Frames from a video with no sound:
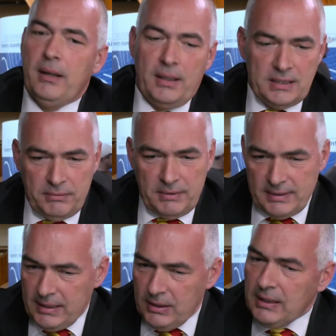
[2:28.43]
and that we
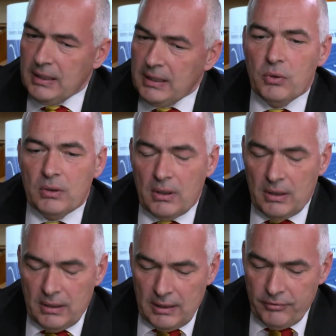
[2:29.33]
say if you
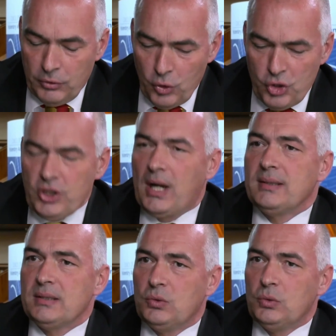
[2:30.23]
have no
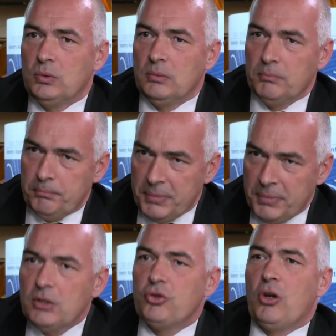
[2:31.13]
chance to
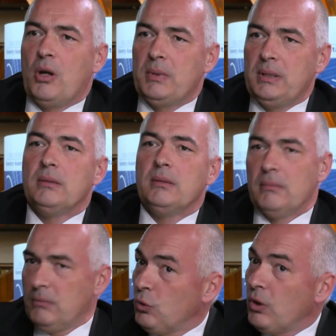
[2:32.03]
be in Germany,
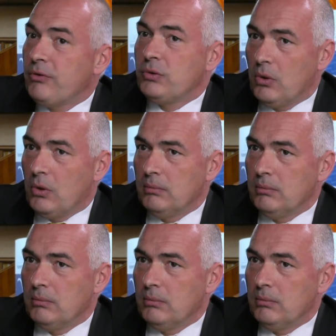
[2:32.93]
you have to go.